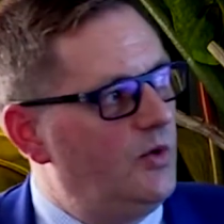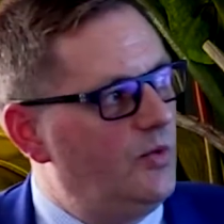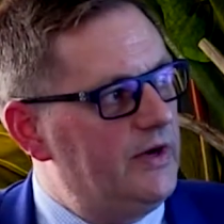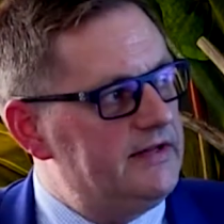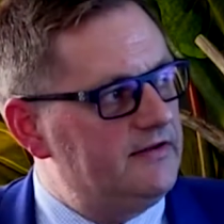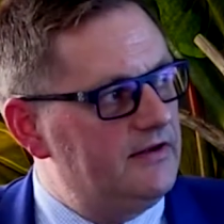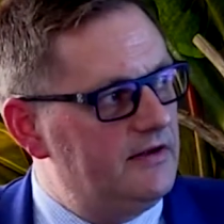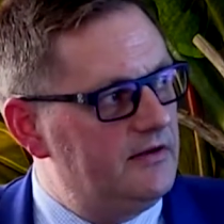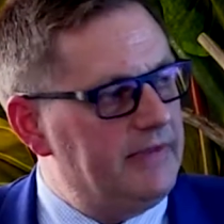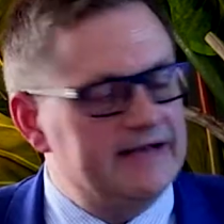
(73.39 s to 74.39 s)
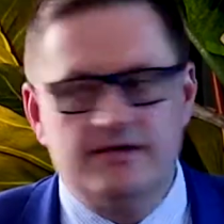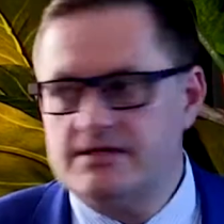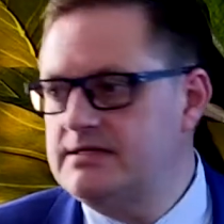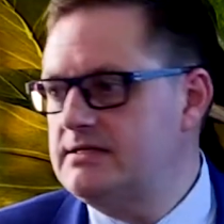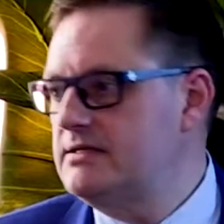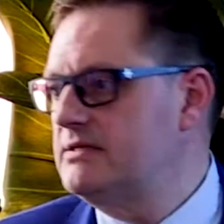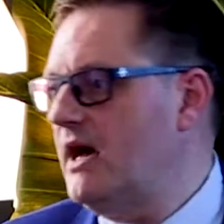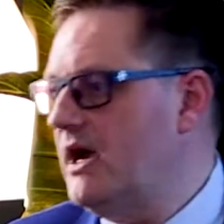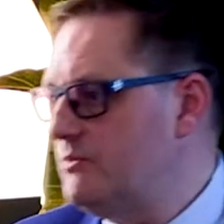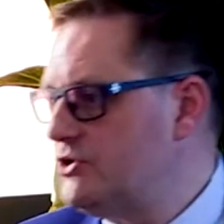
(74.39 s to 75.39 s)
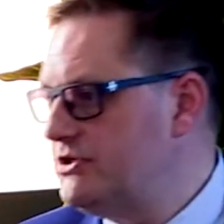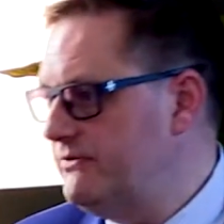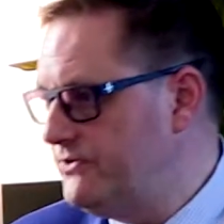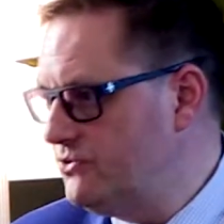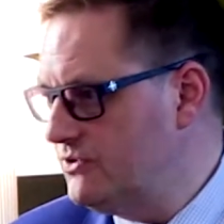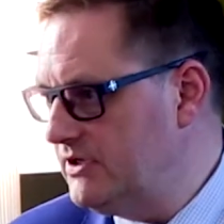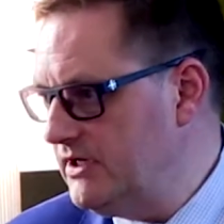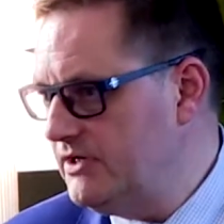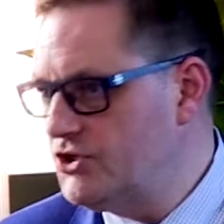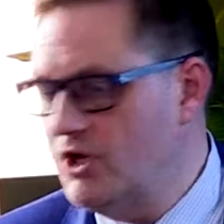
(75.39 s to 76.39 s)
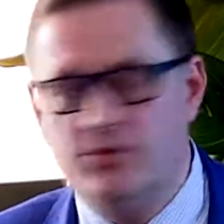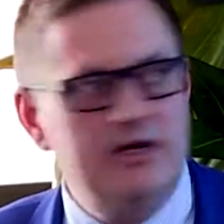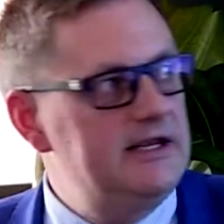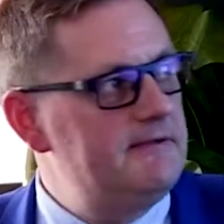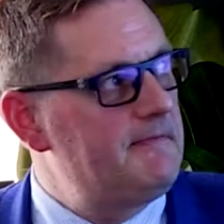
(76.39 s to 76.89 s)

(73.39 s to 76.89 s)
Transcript: with the Bertelsheim Stiftung in Germany.